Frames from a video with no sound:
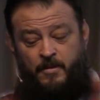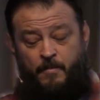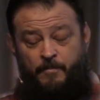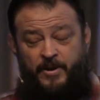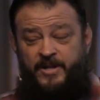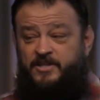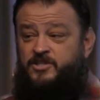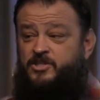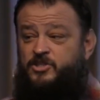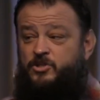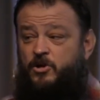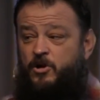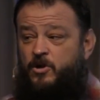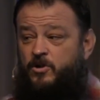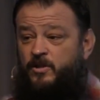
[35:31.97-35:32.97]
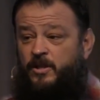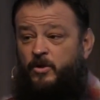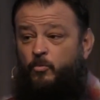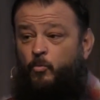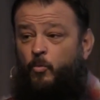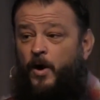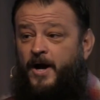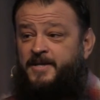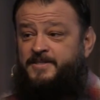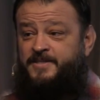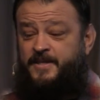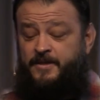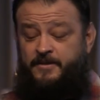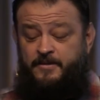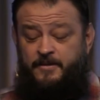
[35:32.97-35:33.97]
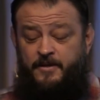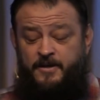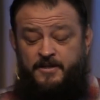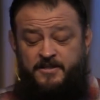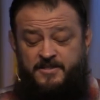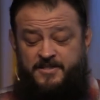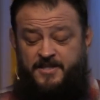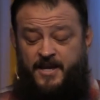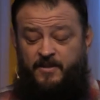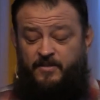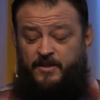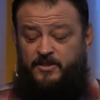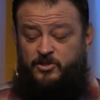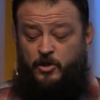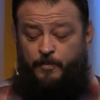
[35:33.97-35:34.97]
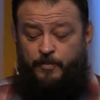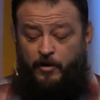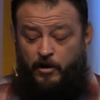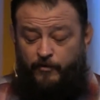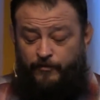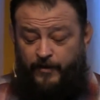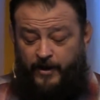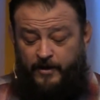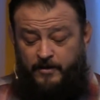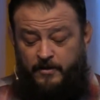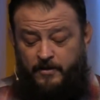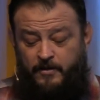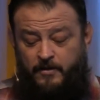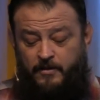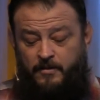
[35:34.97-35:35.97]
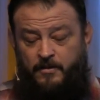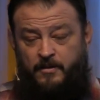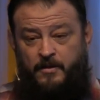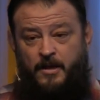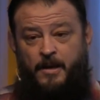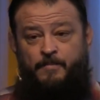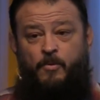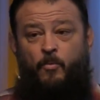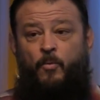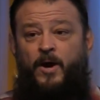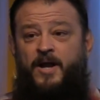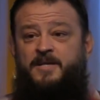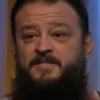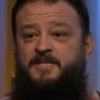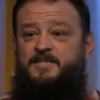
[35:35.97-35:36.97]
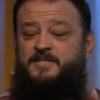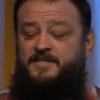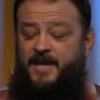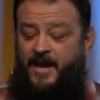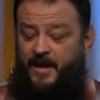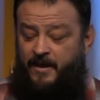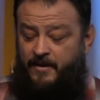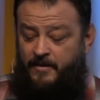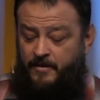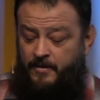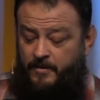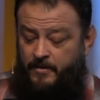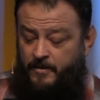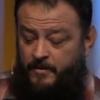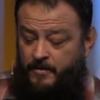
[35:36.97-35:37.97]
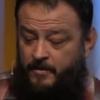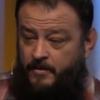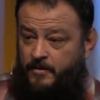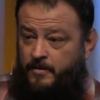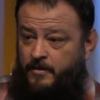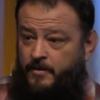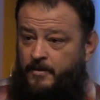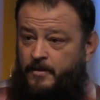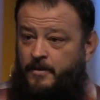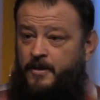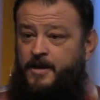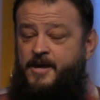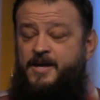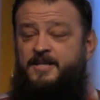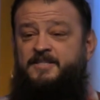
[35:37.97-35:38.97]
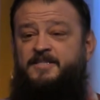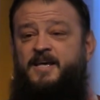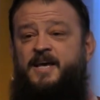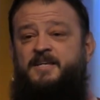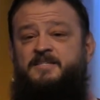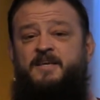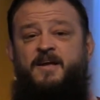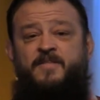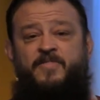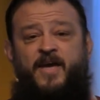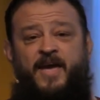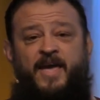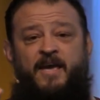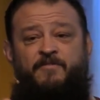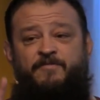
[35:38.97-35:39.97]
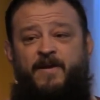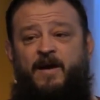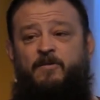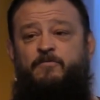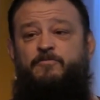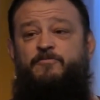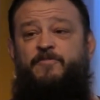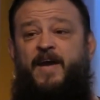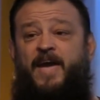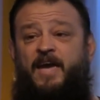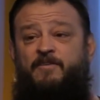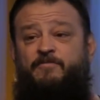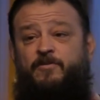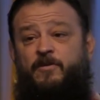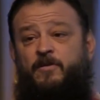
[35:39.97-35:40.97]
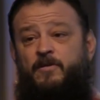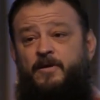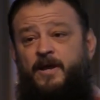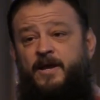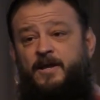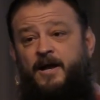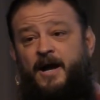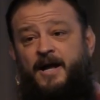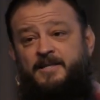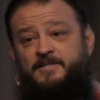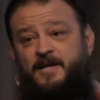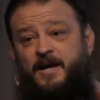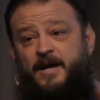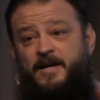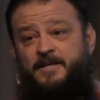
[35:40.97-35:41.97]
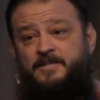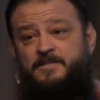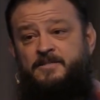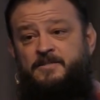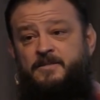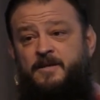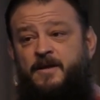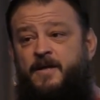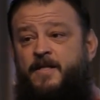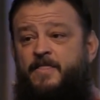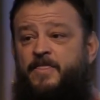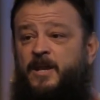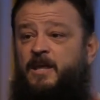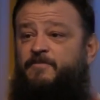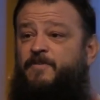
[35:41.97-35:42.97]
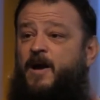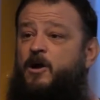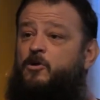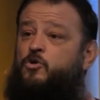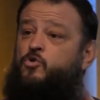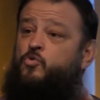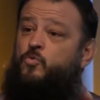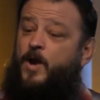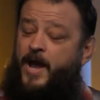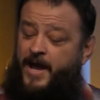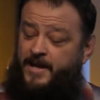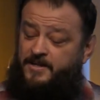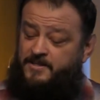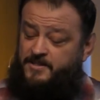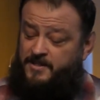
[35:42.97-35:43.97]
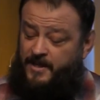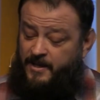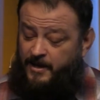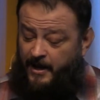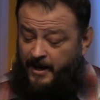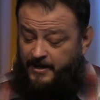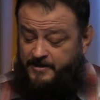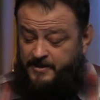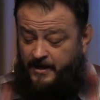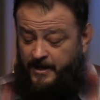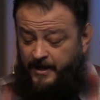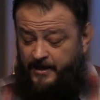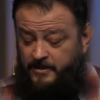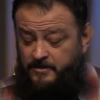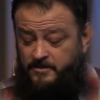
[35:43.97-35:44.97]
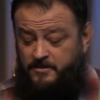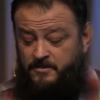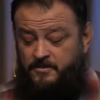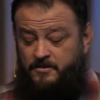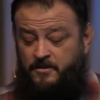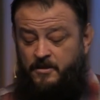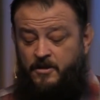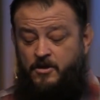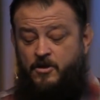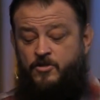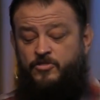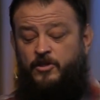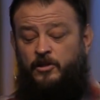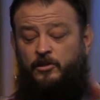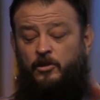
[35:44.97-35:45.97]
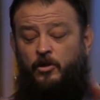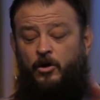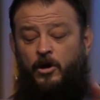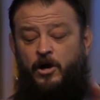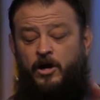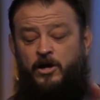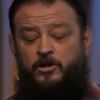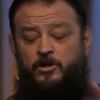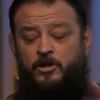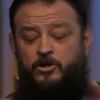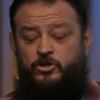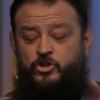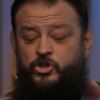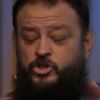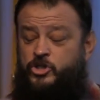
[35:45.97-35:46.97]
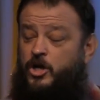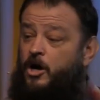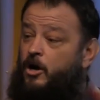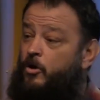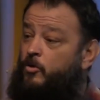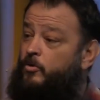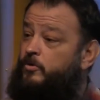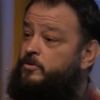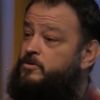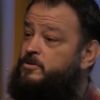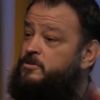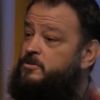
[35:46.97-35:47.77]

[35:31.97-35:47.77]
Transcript: But he certainly wasn't sinless or perfect. But what does it say? It says that he found favor in God's eyes, that he found grace in God's eyes. The Lord chose